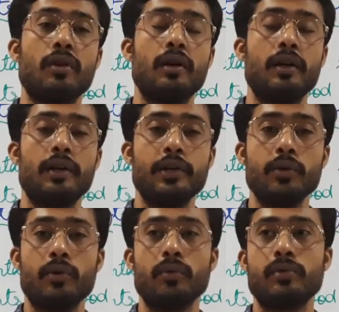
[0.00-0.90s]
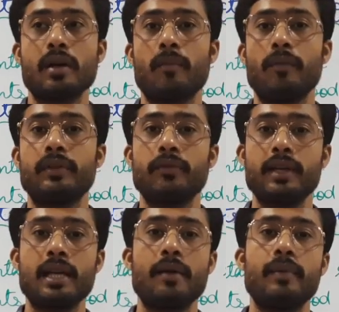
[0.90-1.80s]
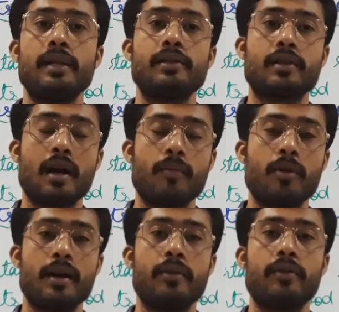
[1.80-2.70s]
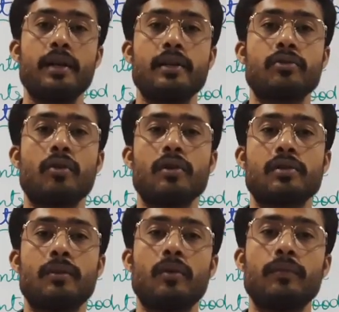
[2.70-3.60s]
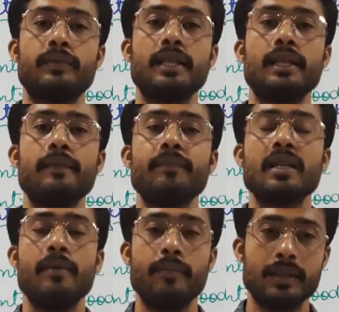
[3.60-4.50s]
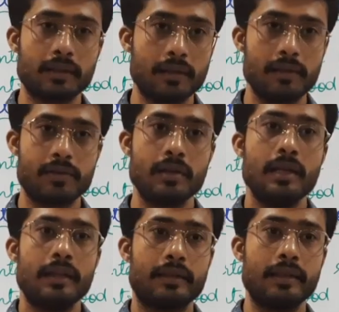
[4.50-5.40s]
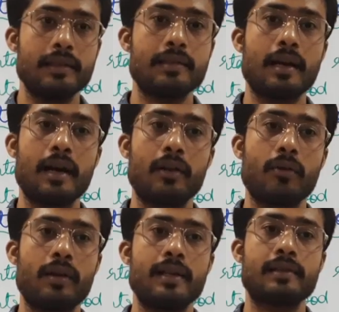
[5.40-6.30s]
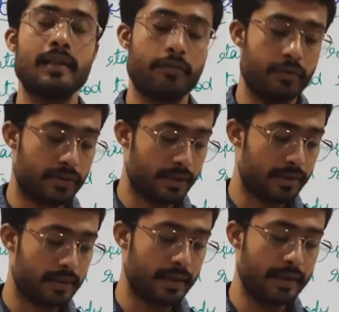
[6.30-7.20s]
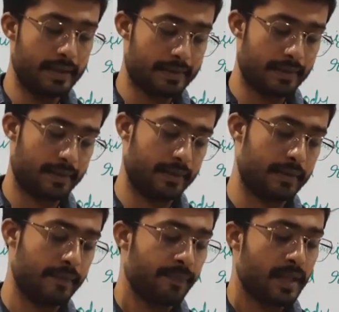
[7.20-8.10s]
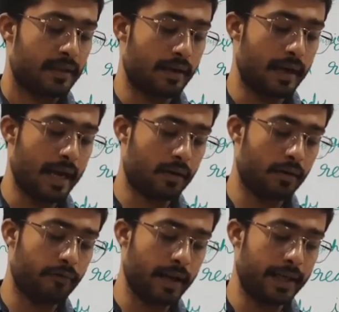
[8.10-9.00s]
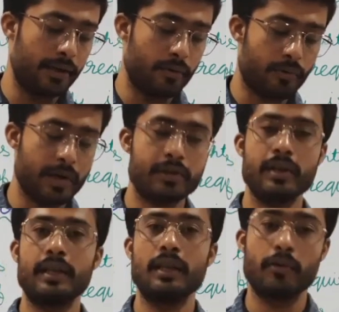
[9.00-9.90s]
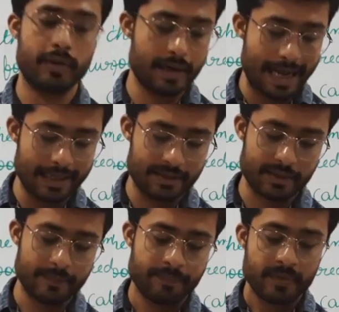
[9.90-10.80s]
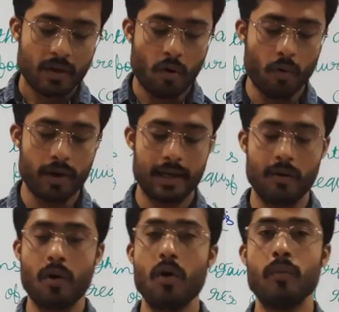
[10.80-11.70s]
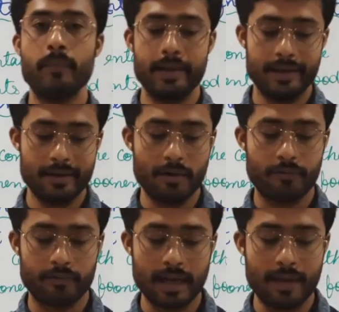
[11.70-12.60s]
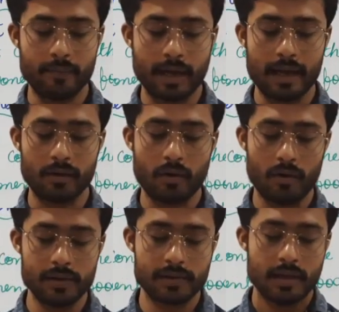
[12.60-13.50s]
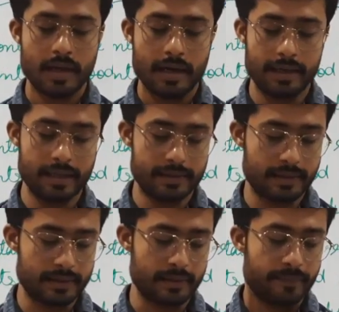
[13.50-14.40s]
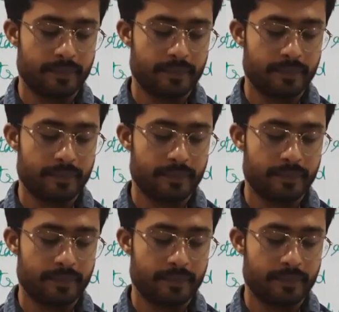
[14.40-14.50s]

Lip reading: due to some of the vitamins, carbohydrates, or some of the minerals, these are known as deficiency diseases. The lack of any nutrition in our diet over a long period of time can cause disease.